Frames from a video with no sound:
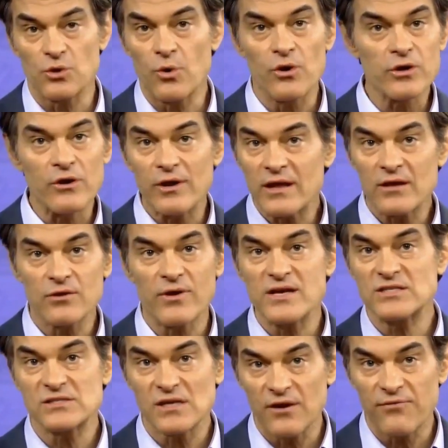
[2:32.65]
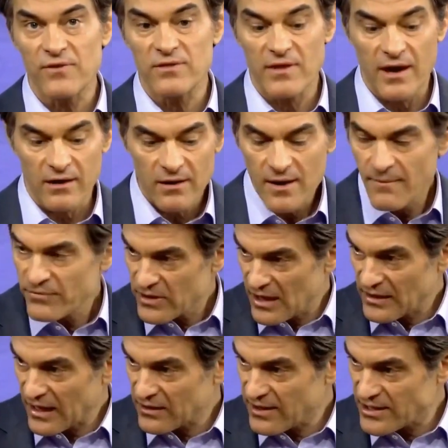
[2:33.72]
You don't want to get any crazy stuff in there.
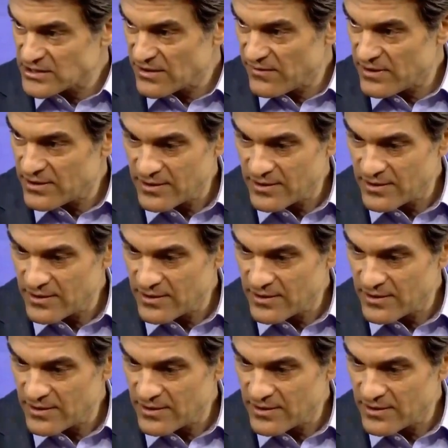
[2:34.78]
Can I take a taste